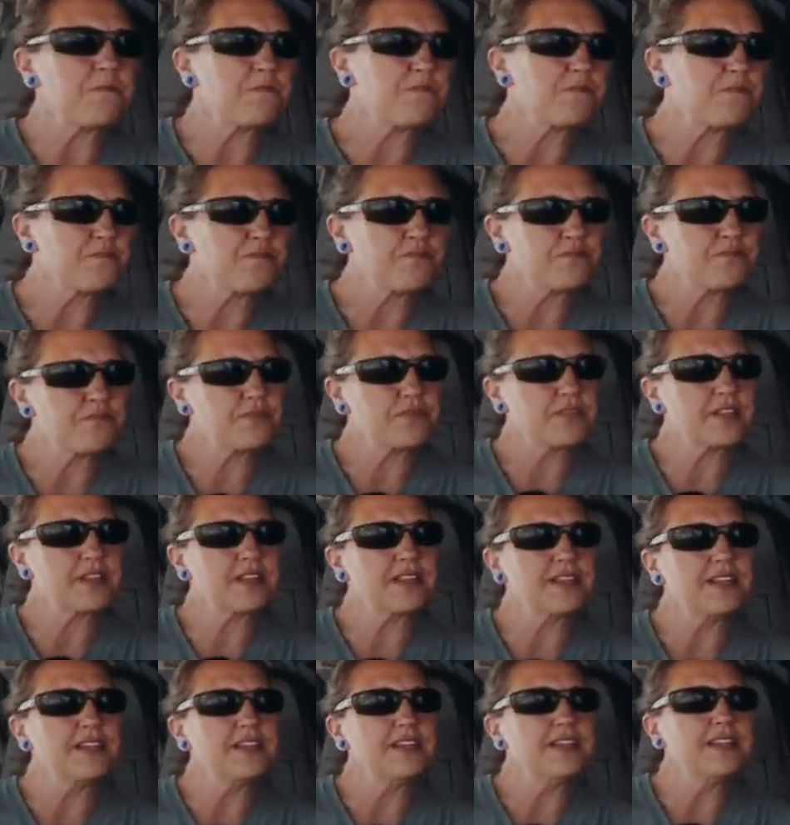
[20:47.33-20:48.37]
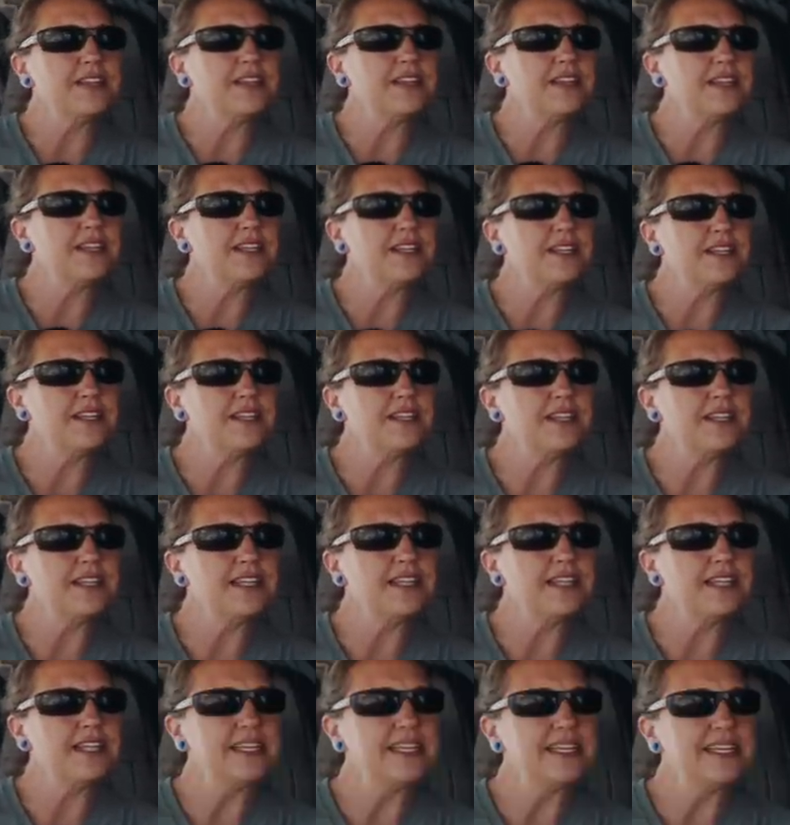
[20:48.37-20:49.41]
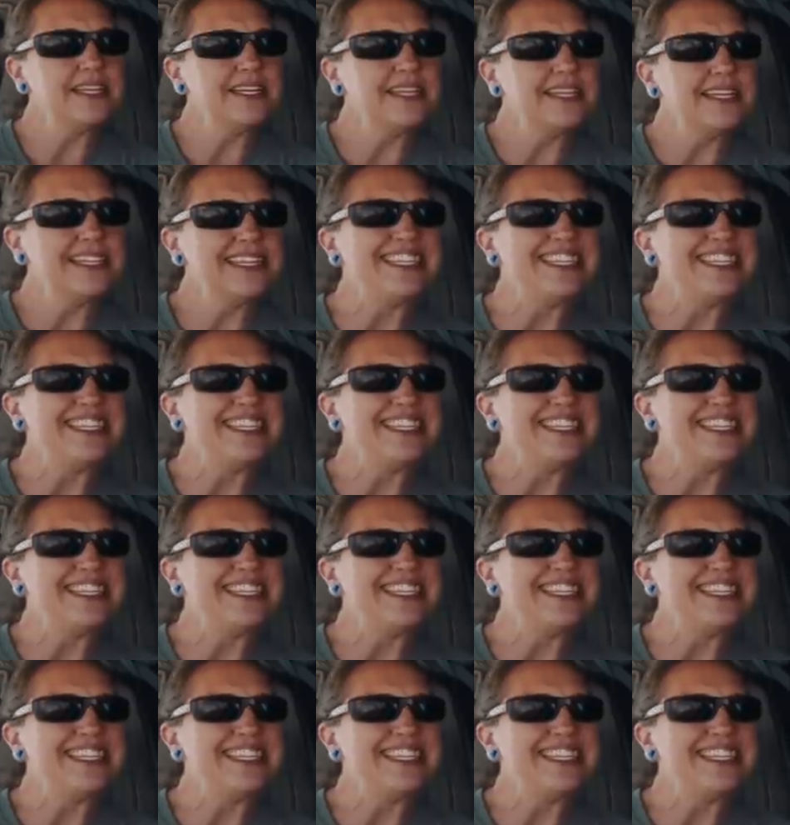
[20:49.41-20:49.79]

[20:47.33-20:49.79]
This person isn't speaking.